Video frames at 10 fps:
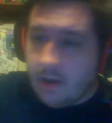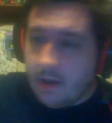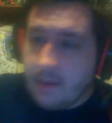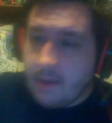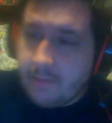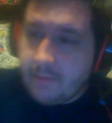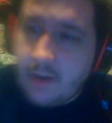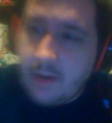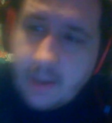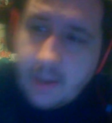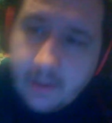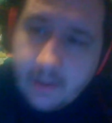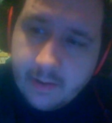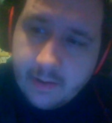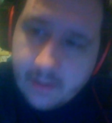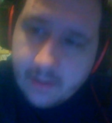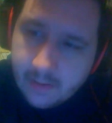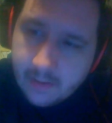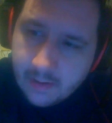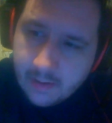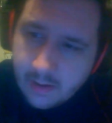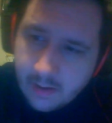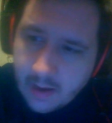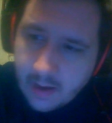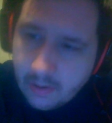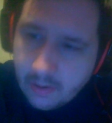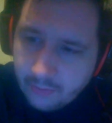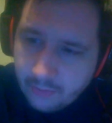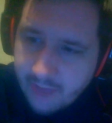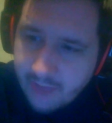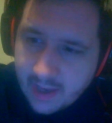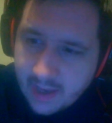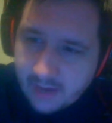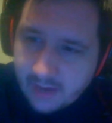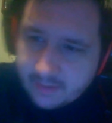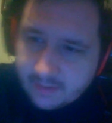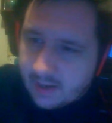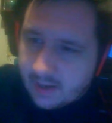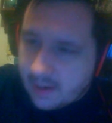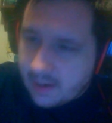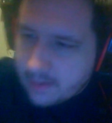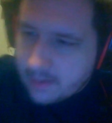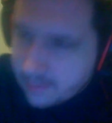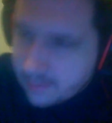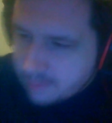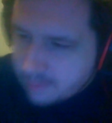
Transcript: I got a whole stack here, sitting here.